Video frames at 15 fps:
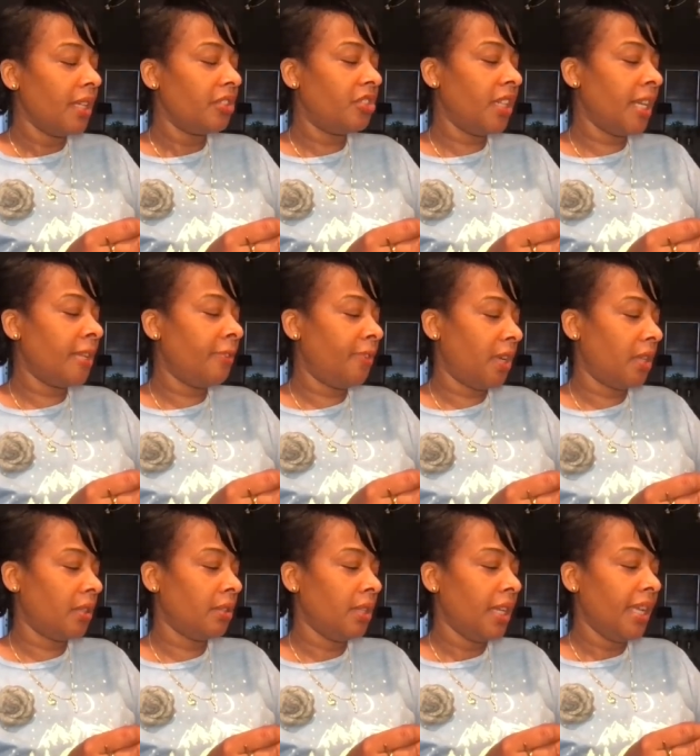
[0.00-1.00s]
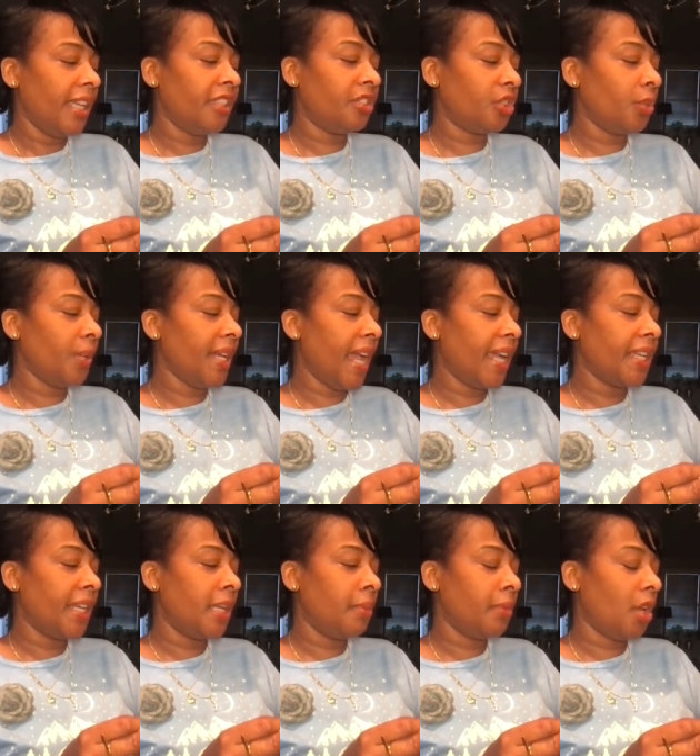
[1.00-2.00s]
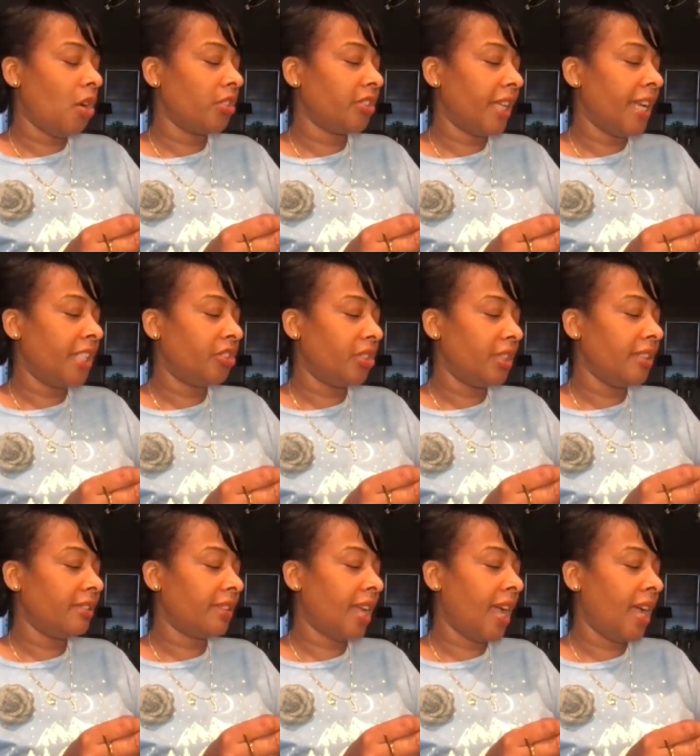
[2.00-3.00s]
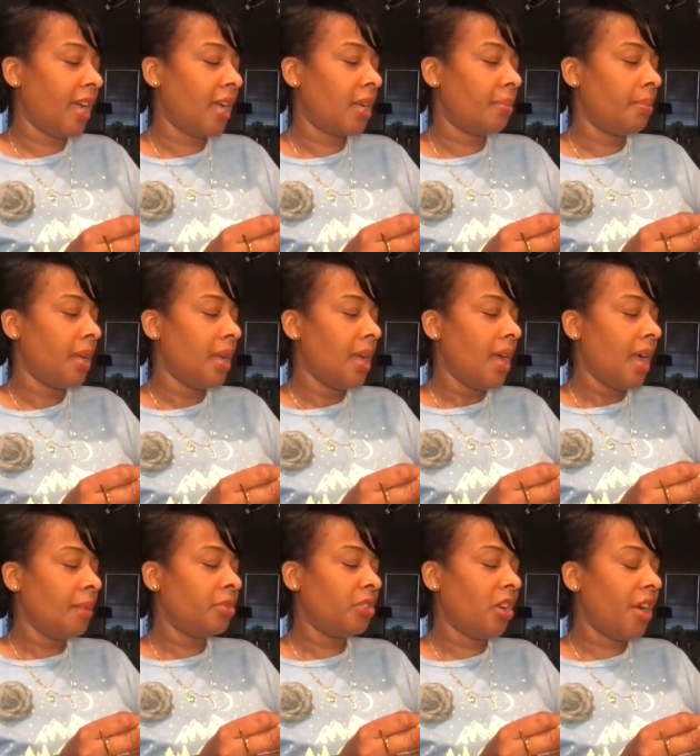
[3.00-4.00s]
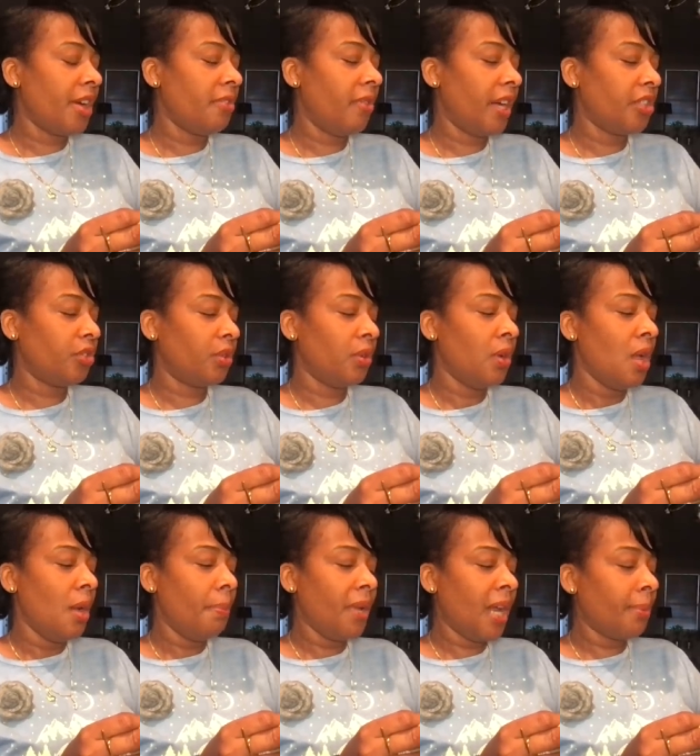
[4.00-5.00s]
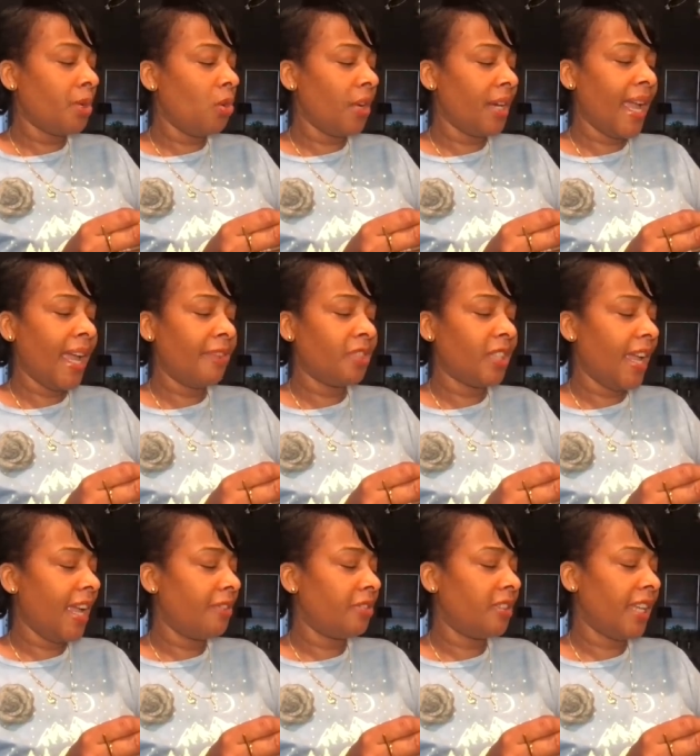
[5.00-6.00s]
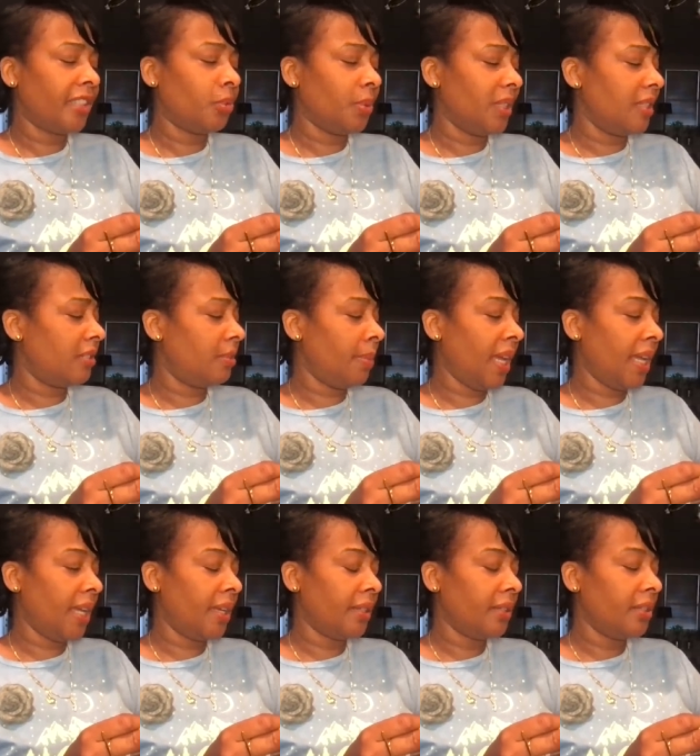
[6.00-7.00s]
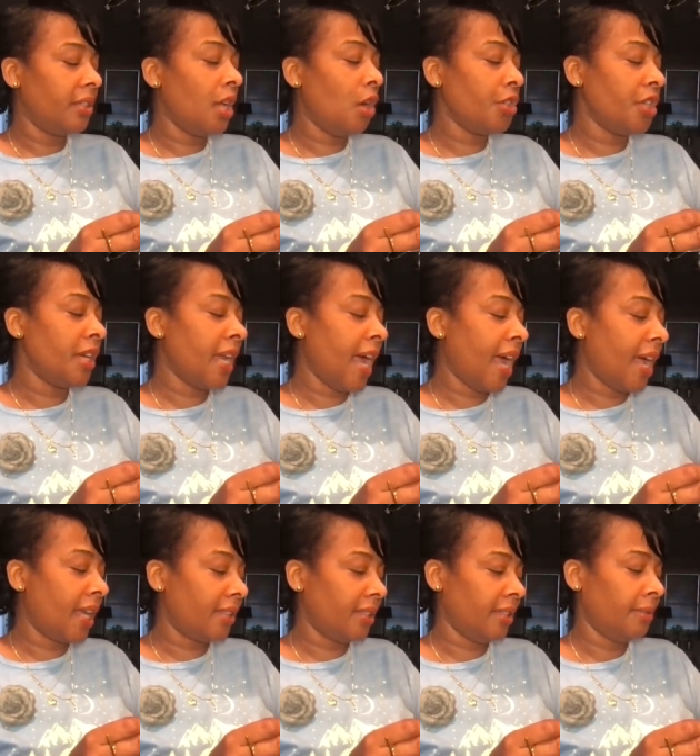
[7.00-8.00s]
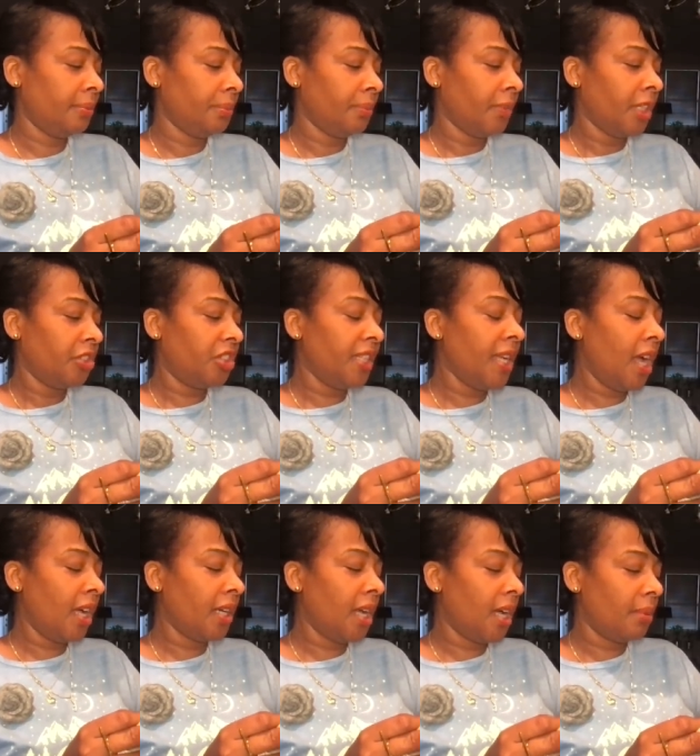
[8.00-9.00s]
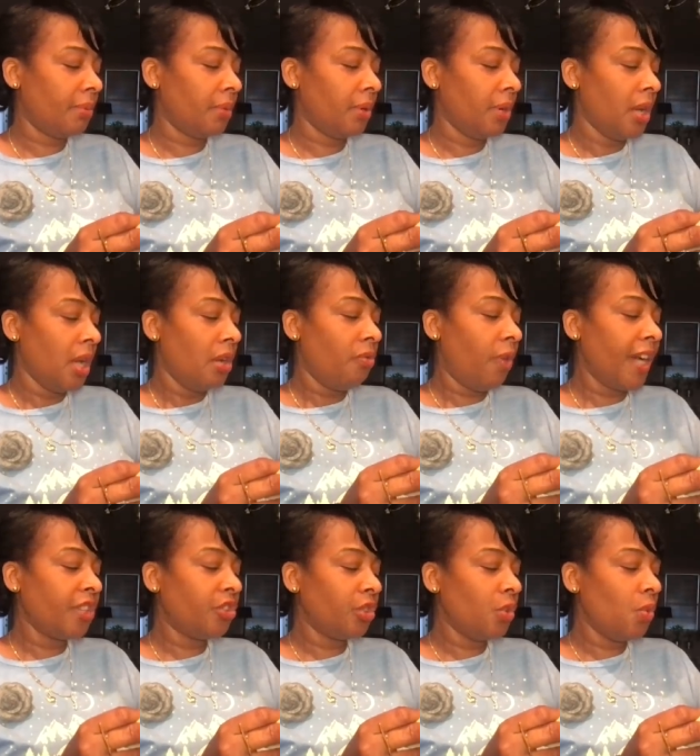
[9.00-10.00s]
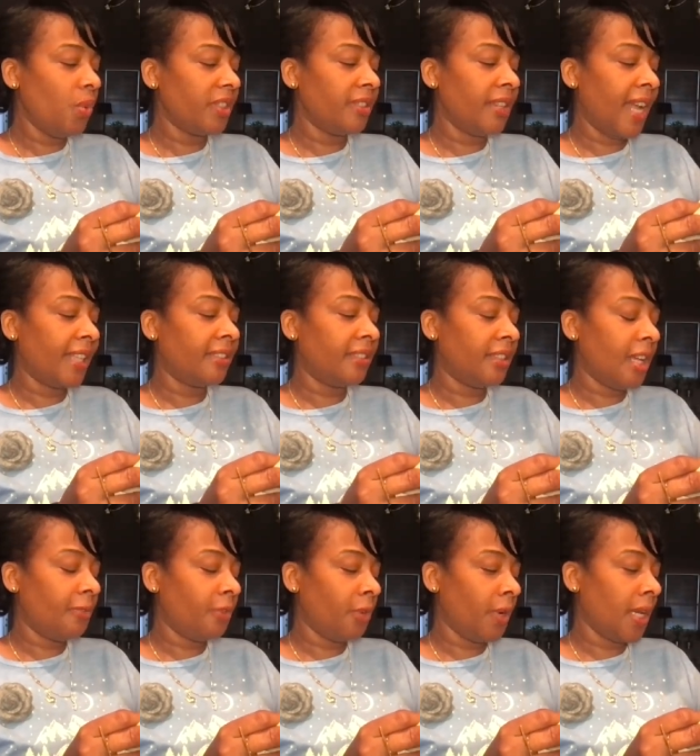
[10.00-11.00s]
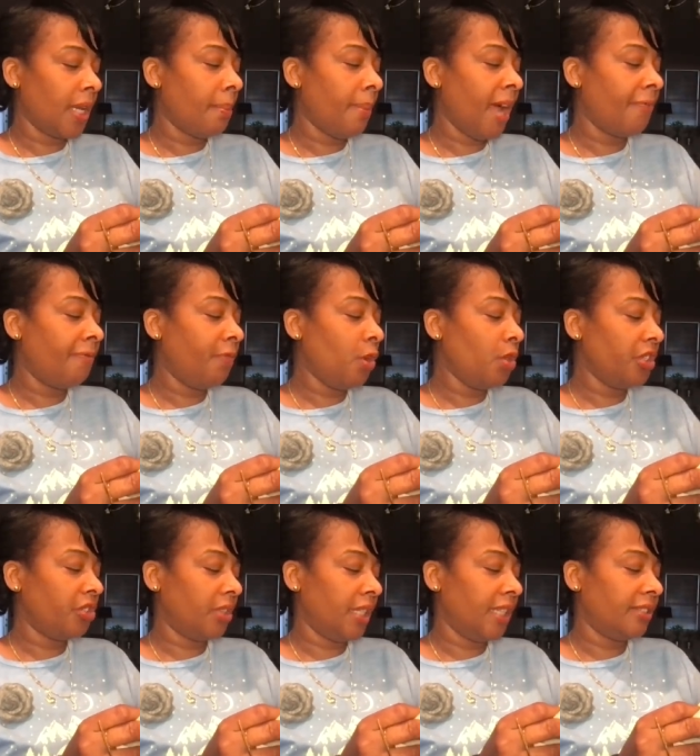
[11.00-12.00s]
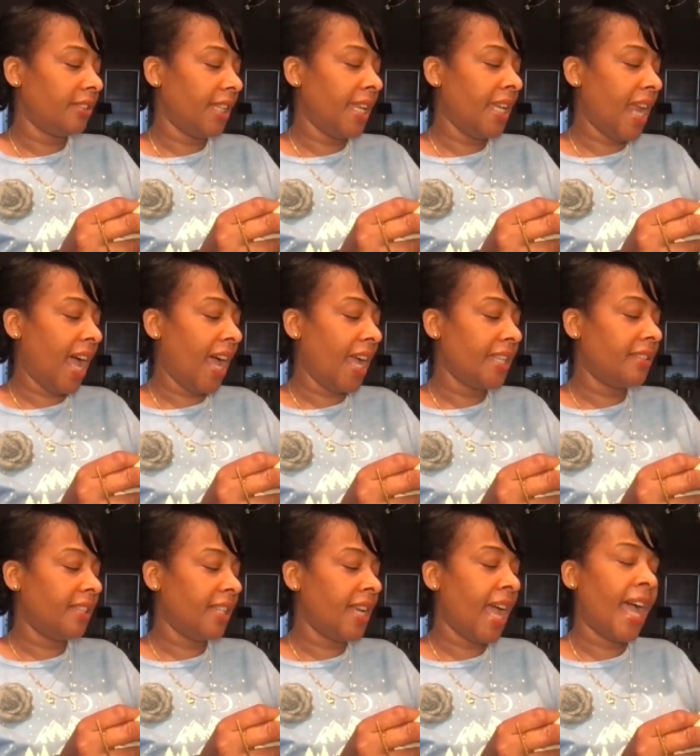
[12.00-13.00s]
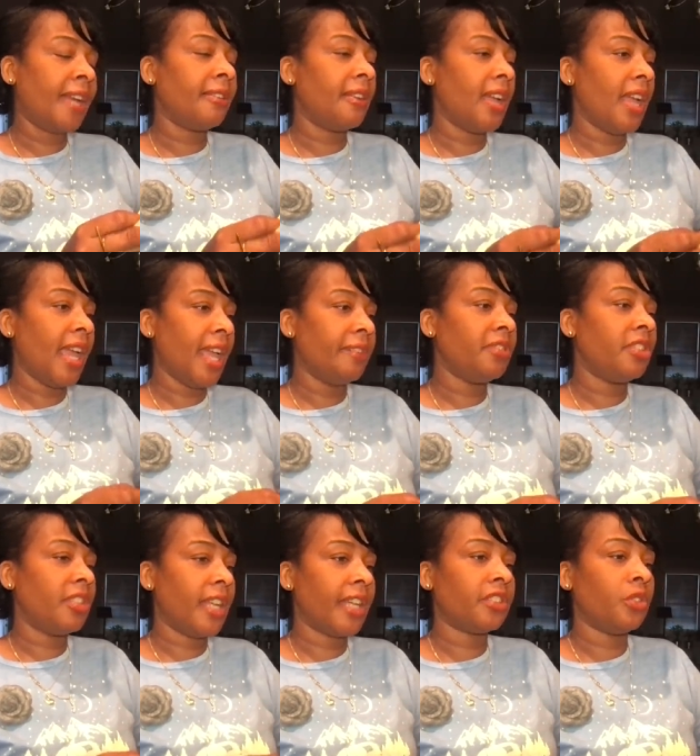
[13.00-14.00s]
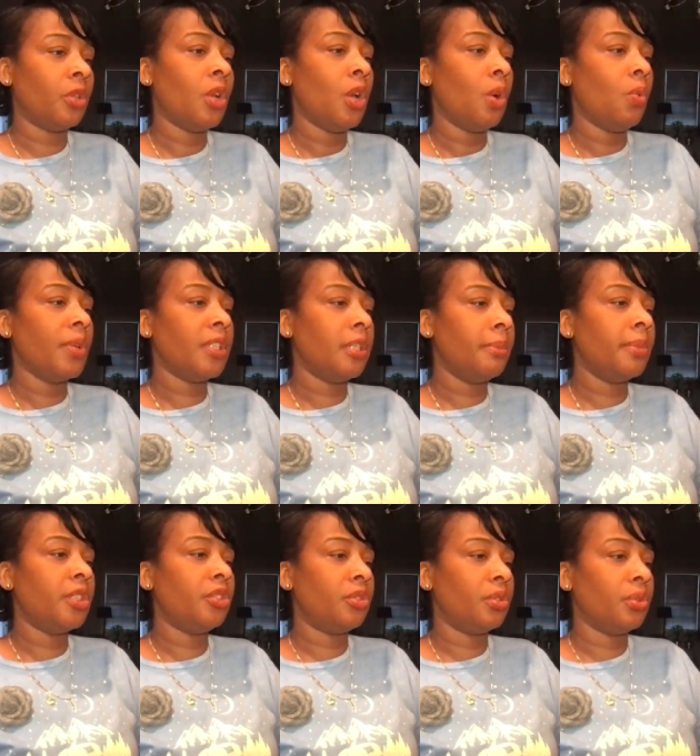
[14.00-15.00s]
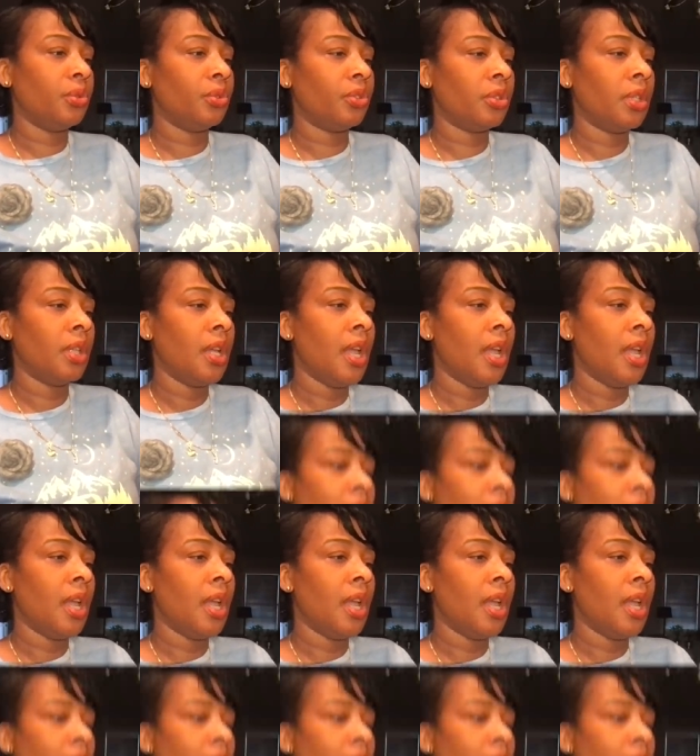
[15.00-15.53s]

Jenifer, it's 3 a.m. Los Angeles time. I'm sorry, Rachel, but I'm going to have to have sex with this man. No, you're not. She hung up. Rachel was not suffering my foolishness, and I did not have sex with the masseuse.